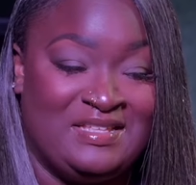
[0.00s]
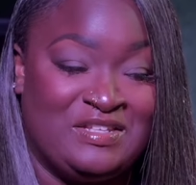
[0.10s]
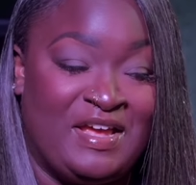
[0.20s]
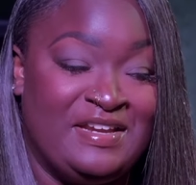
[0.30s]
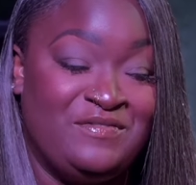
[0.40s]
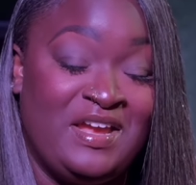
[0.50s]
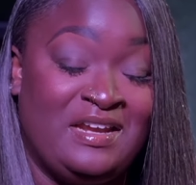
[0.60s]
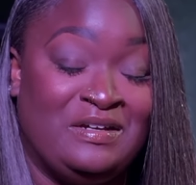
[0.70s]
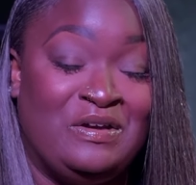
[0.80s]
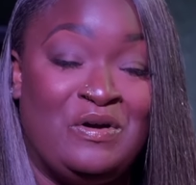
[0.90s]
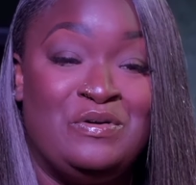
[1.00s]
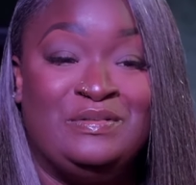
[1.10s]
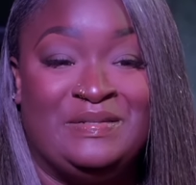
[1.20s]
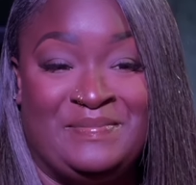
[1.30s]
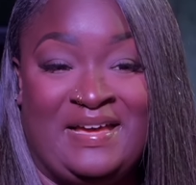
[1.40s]
So I never had a
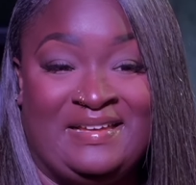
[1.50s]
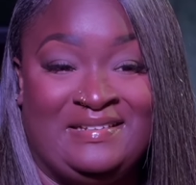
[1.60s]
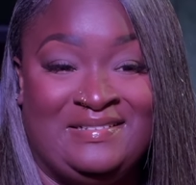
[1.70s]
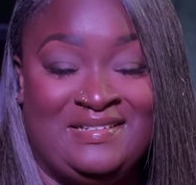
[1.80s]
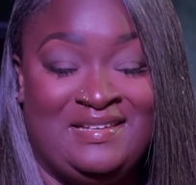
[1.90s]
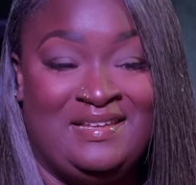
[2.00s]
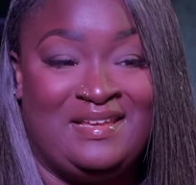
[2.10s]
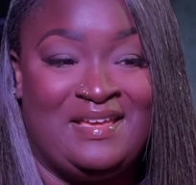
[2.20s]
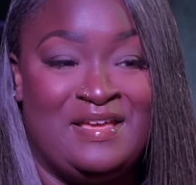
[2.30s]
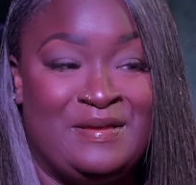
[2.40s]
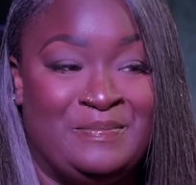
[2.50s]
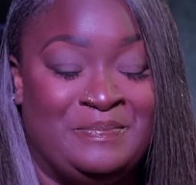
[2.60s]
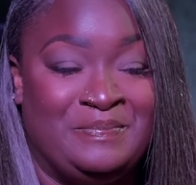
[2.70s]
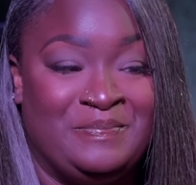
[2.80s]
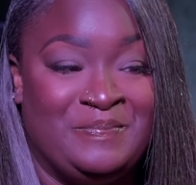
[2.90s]
goal in mind.
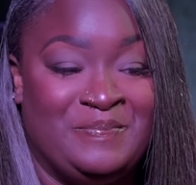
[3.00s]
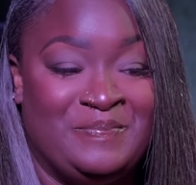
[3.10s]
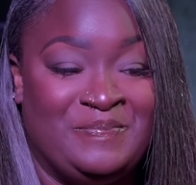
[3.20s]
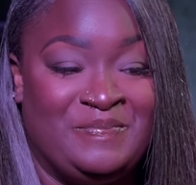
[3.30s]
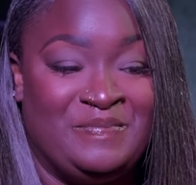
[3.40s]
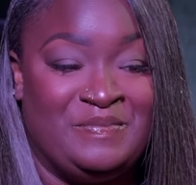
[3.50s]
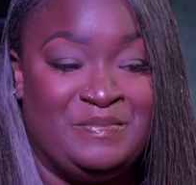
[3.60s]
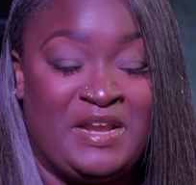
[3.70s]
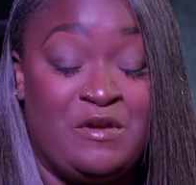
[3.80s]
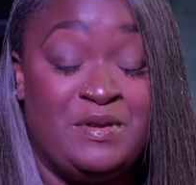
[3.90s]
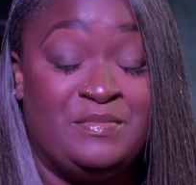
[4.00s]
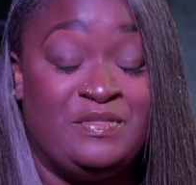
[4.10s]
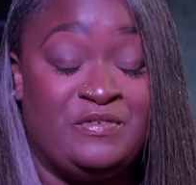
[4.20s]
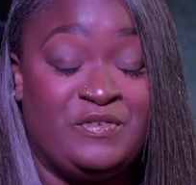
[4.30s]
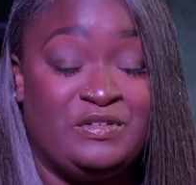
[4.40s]
Um, but I remember
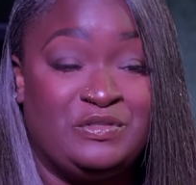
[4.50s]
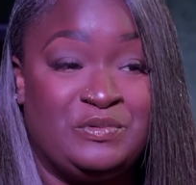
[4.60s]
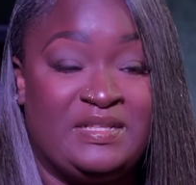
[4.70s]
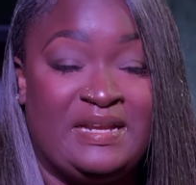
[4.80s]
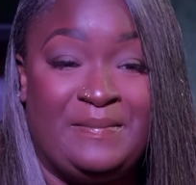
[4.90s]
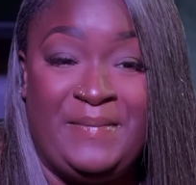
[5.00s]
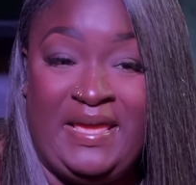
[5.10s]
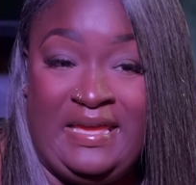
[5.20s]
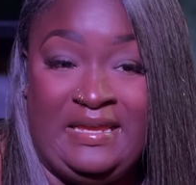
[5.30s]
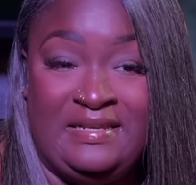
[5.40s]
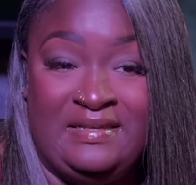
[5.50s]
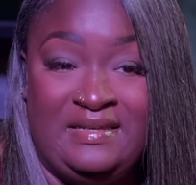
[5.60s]
the first one that I made.